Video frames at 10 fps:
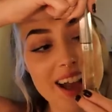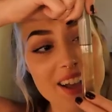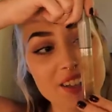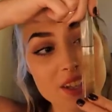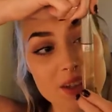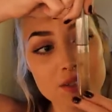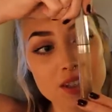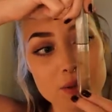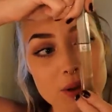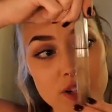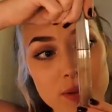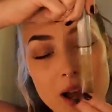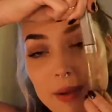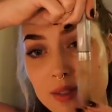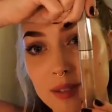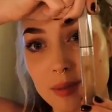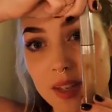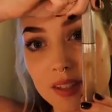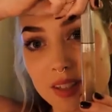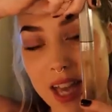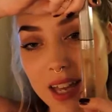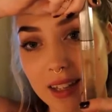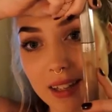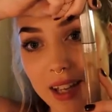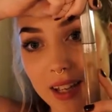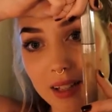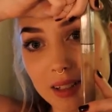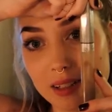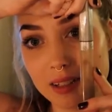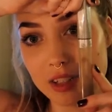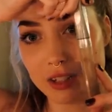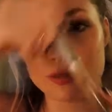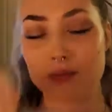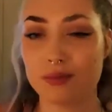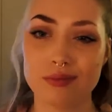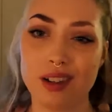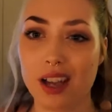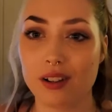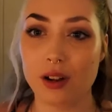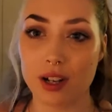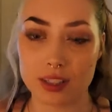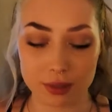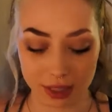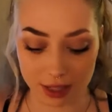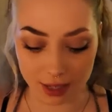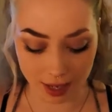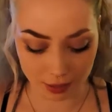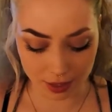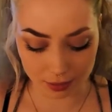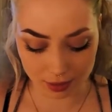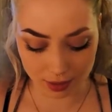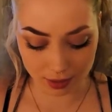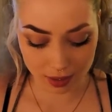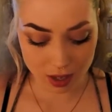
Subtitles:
I used to use it to brush my eyebrows into place, and it just, I don't know, I didn't really like how I used it.